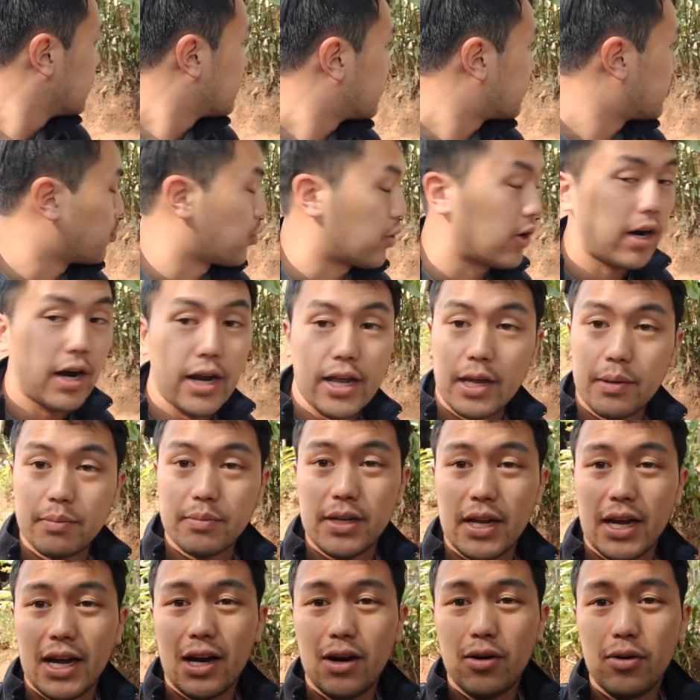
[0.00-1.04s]
from where I am
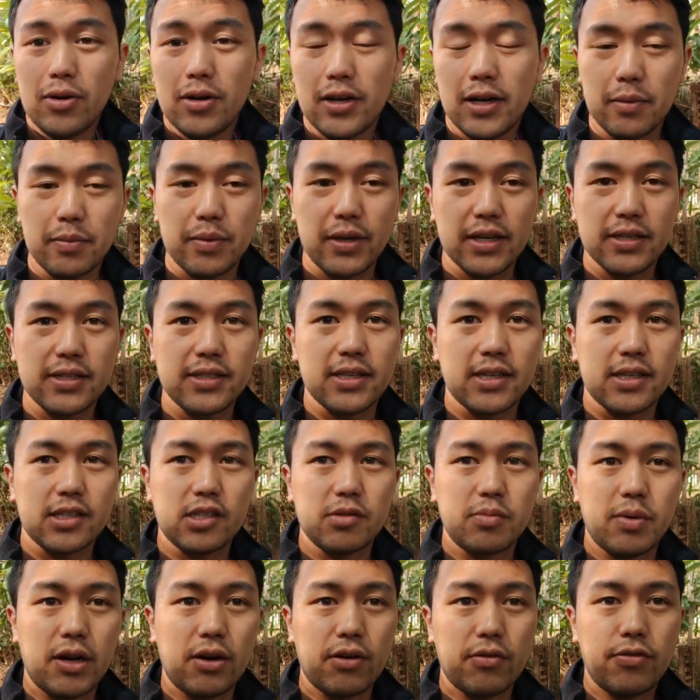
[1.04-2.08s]
now, I'm guessing it's
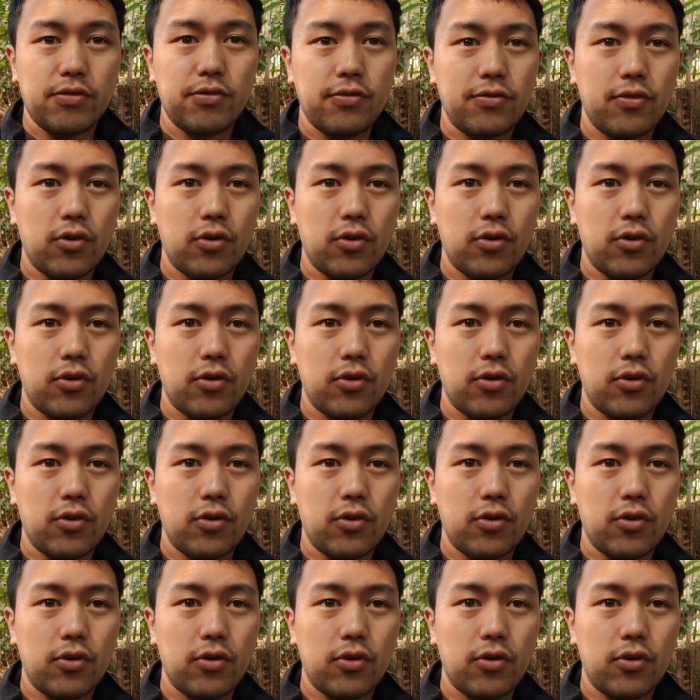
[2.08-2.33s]
about